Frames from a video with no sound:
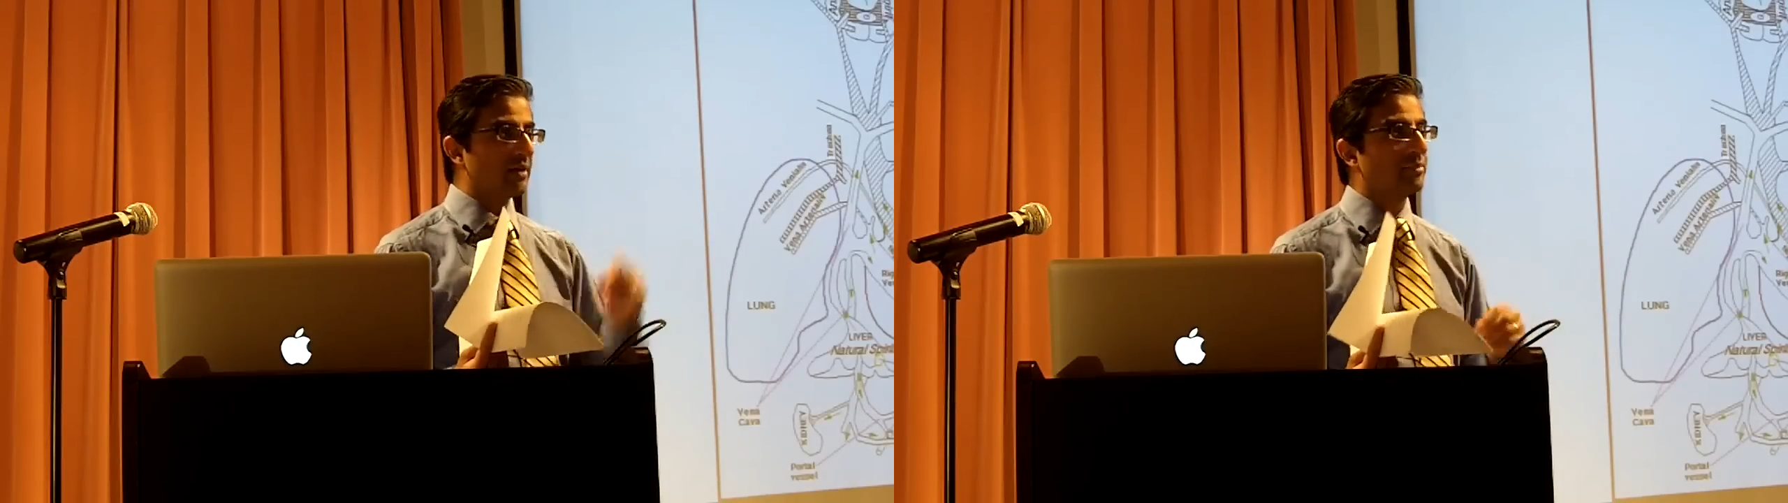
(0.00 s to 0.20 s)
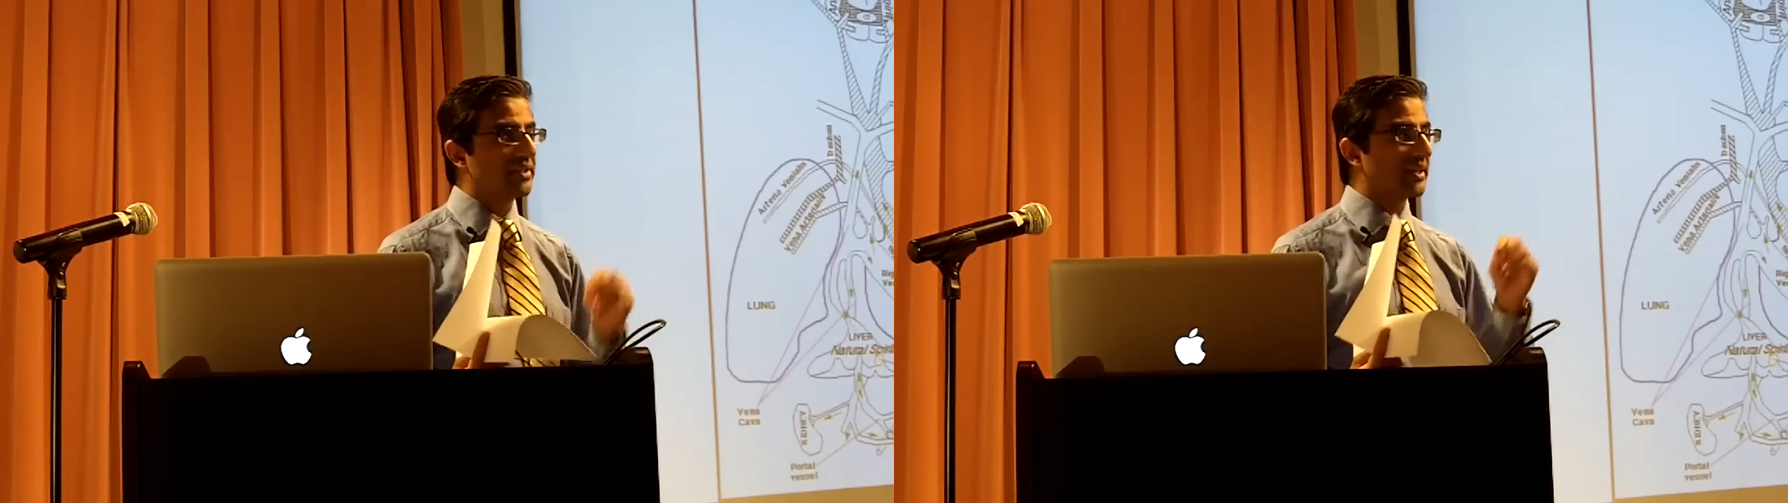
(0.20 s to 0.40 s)

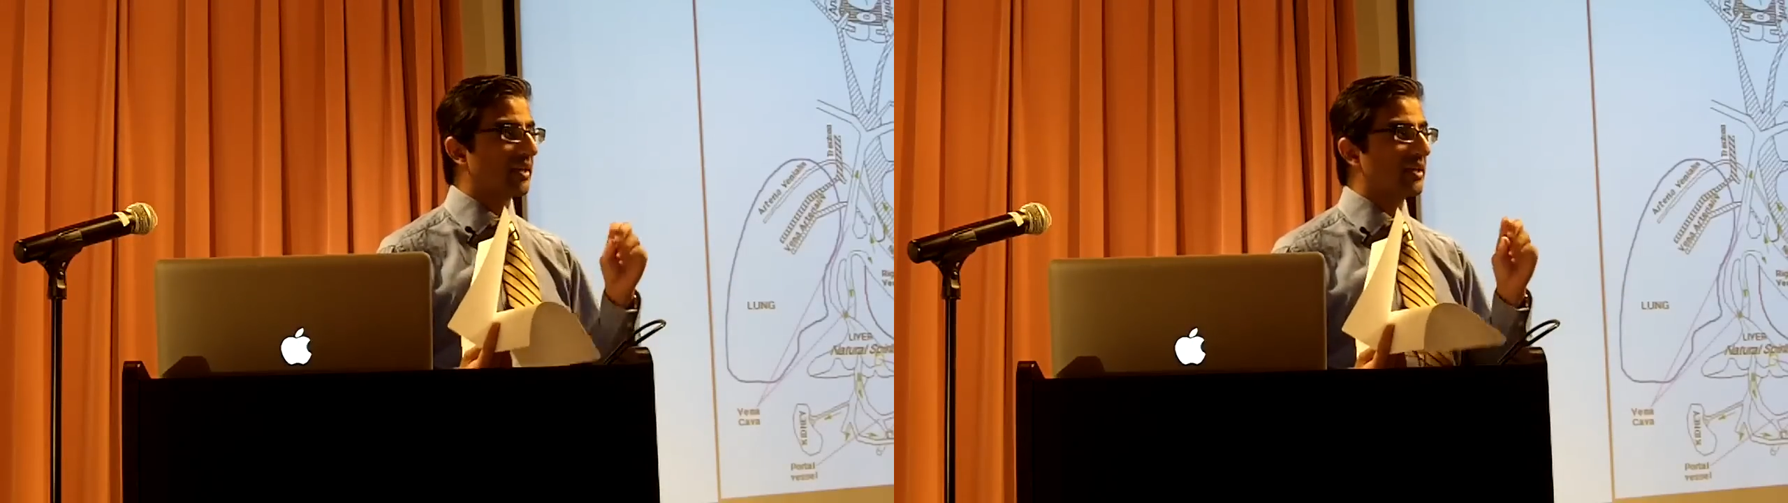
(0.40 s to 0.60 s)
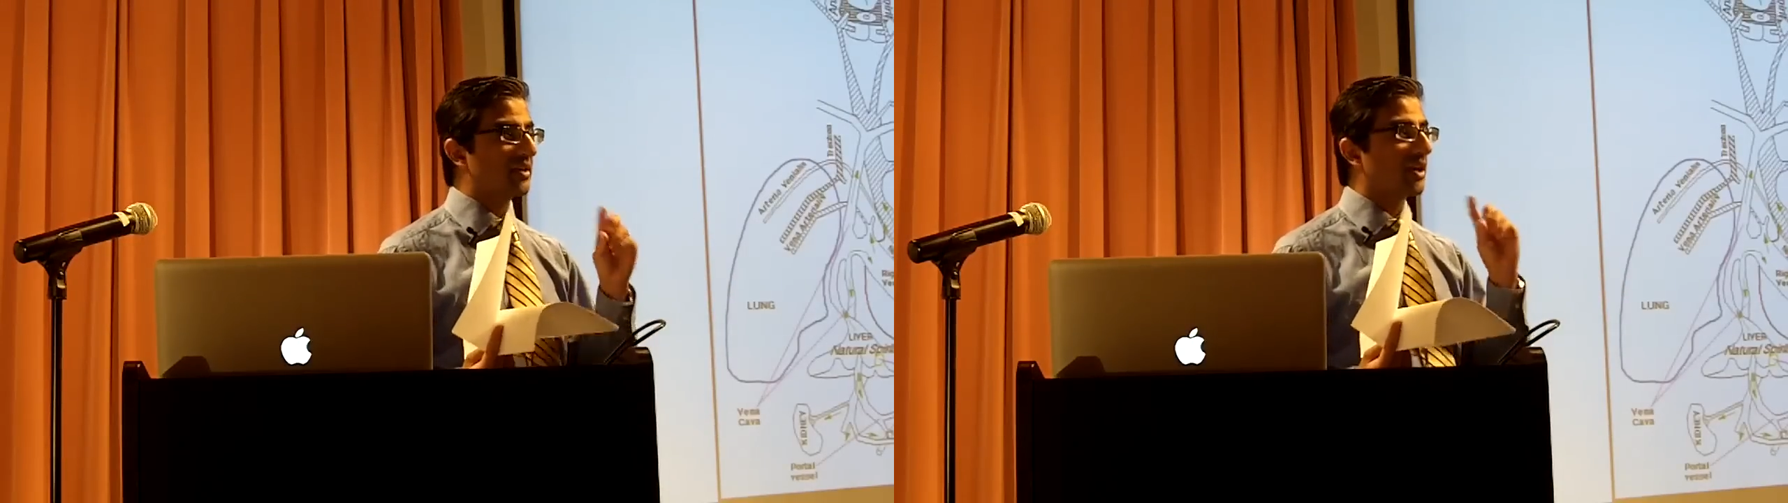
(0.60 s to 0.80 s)

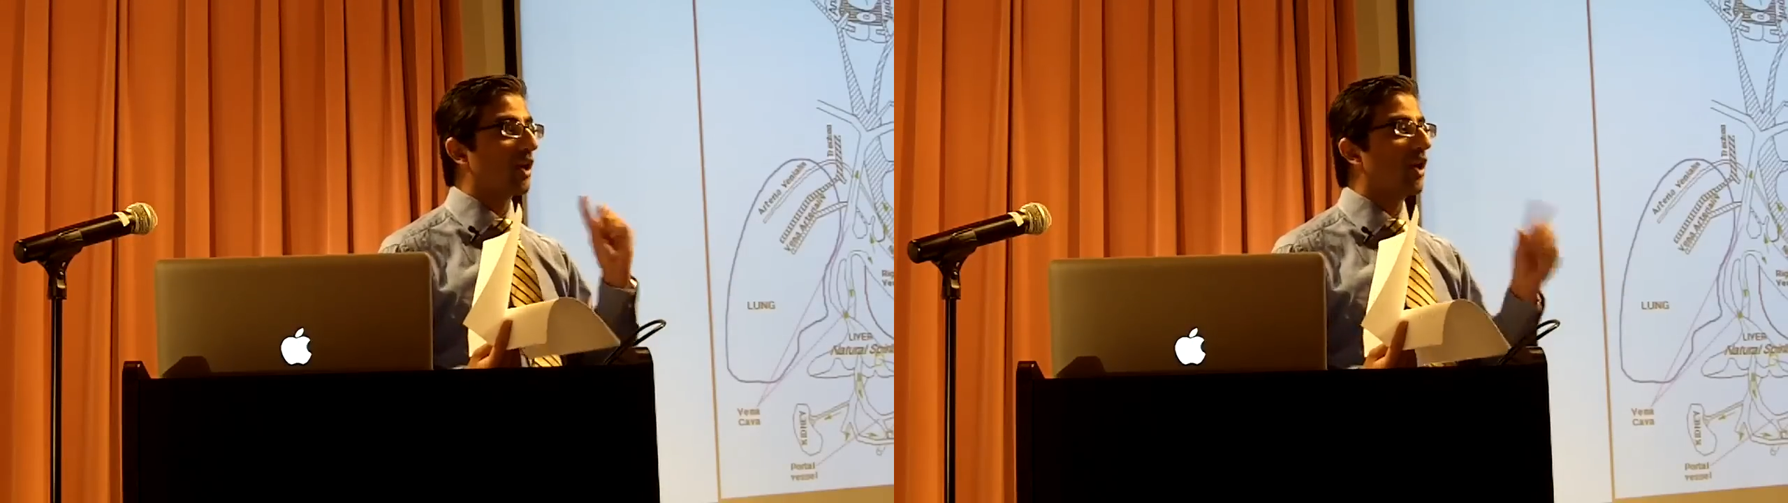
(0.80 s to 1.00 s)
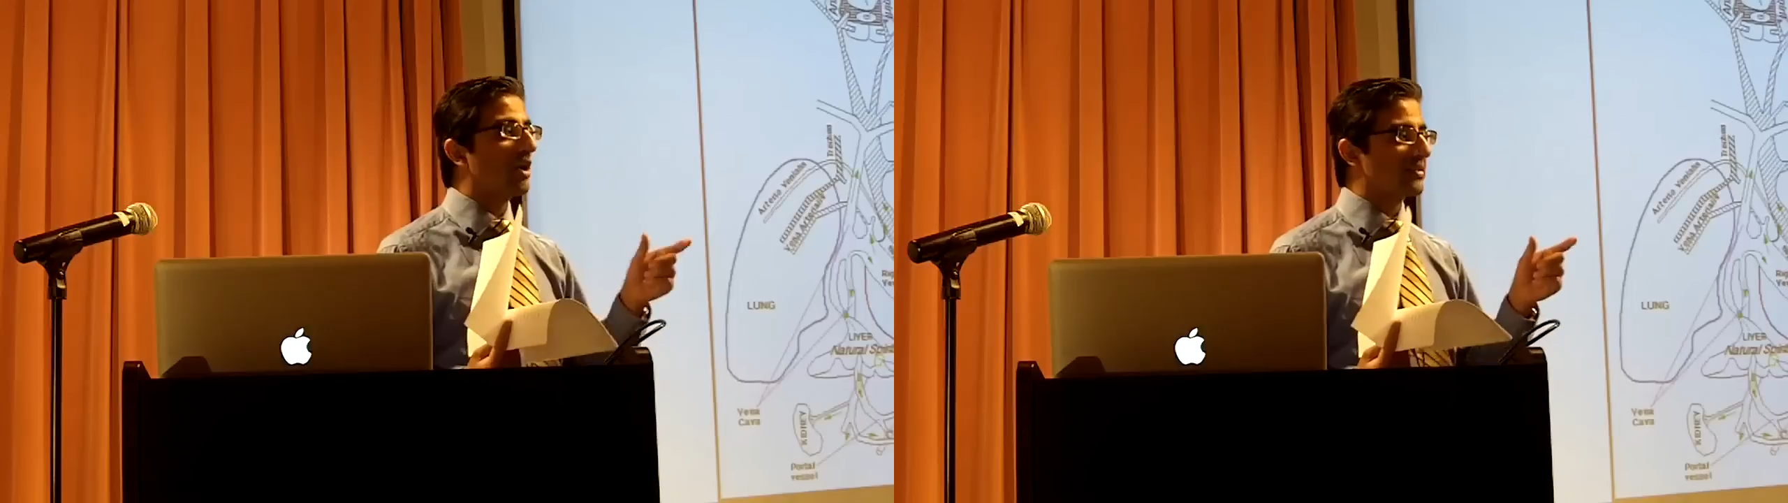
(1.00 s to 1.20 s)
particularly the
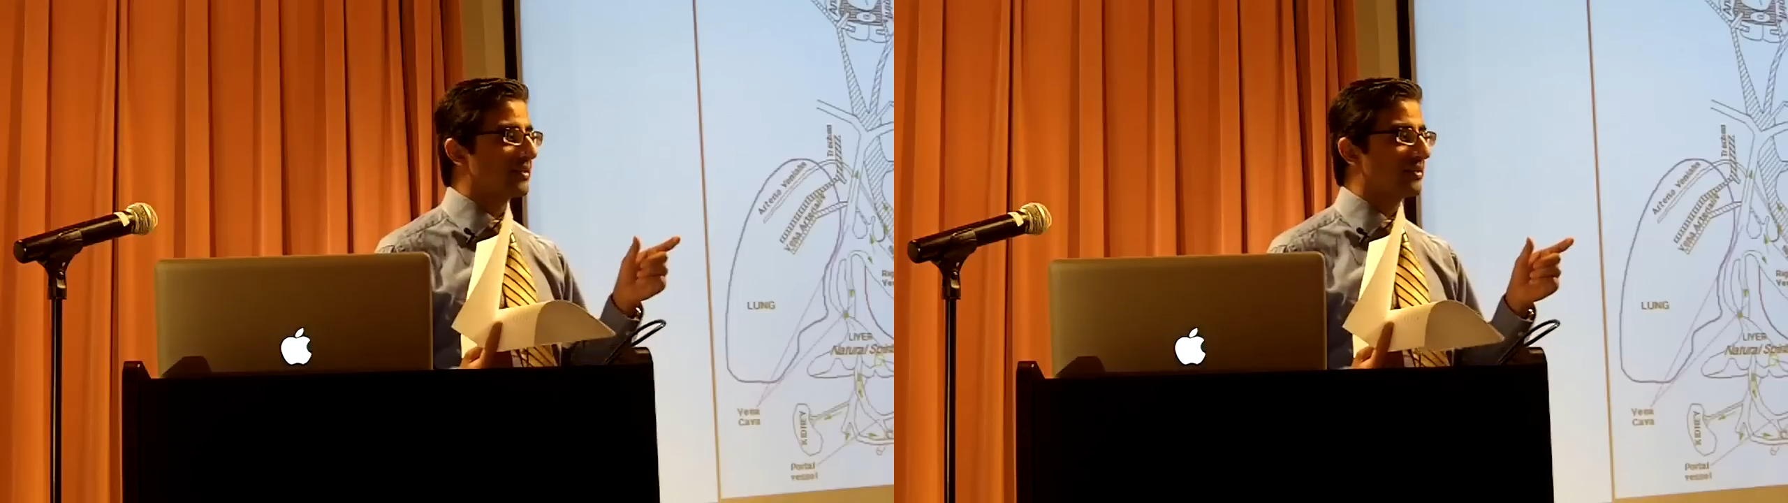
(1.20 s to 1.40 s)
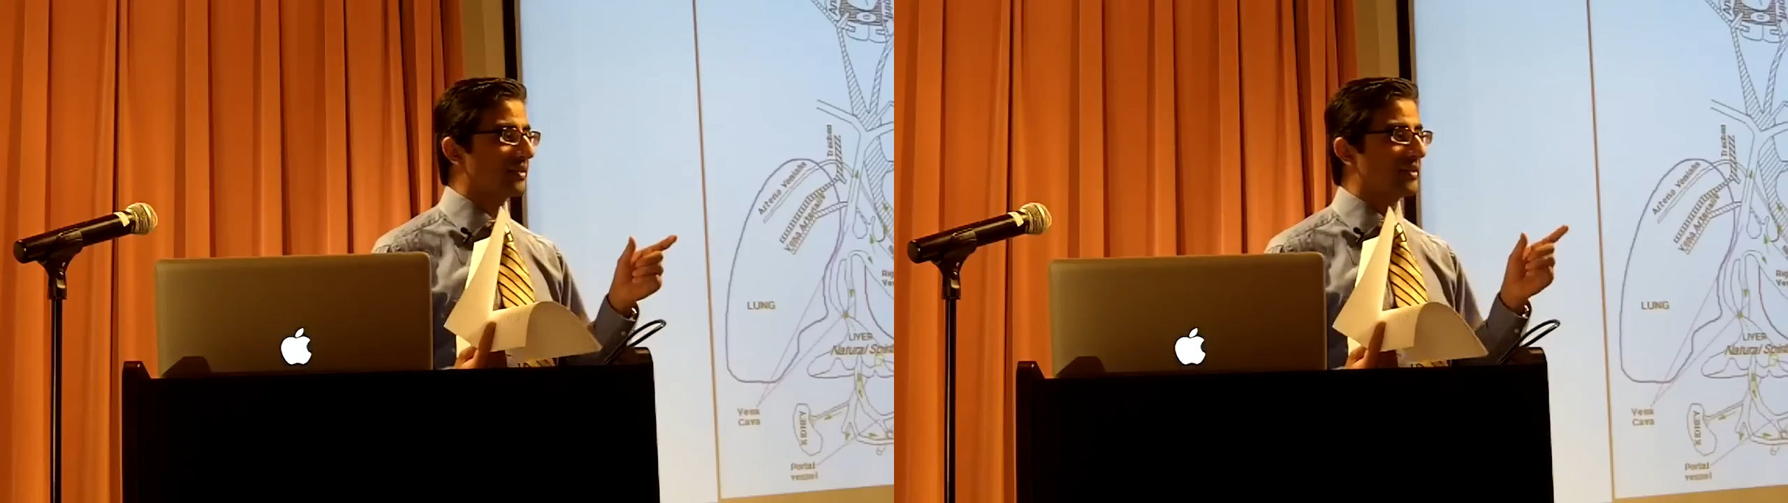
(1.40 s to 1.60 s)

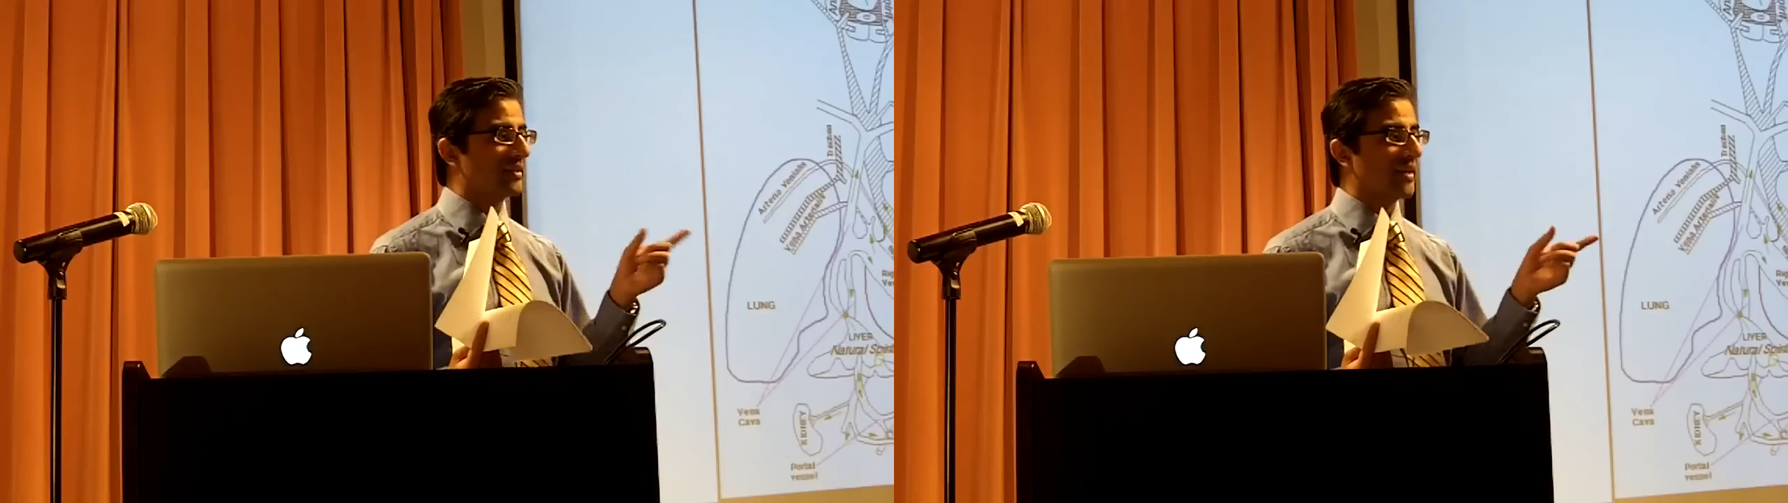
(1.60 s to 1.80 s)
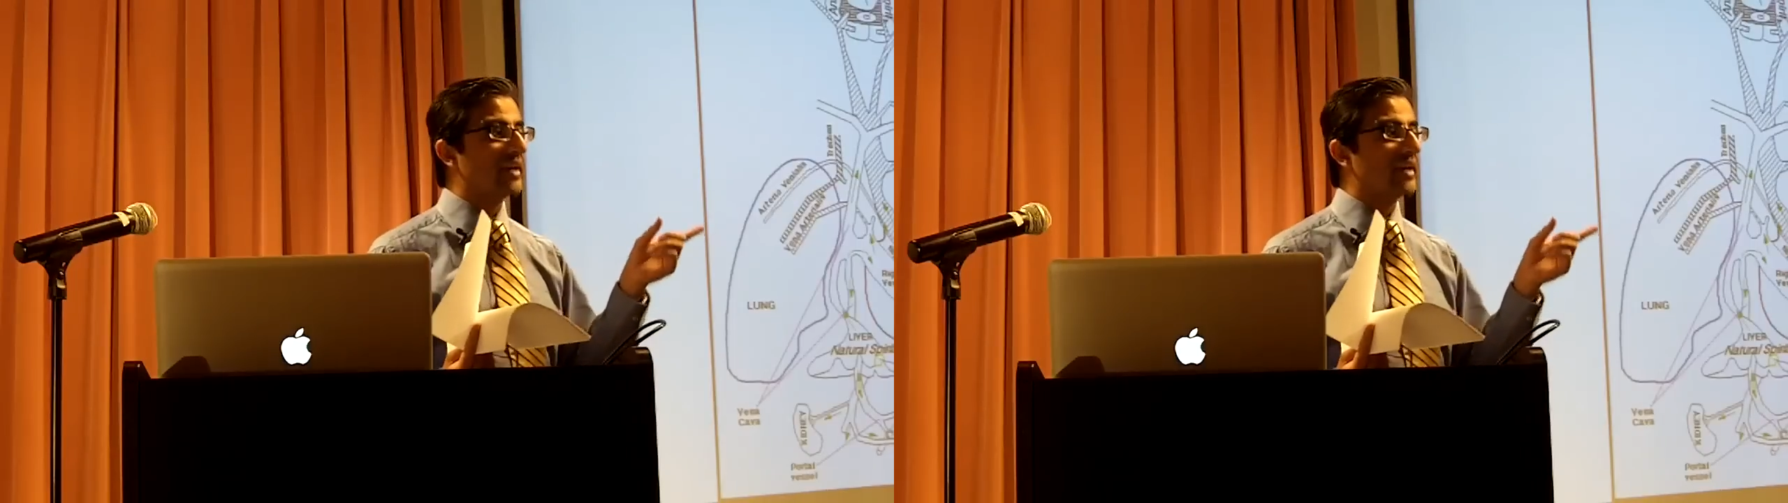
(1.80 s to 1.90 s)
glosses and the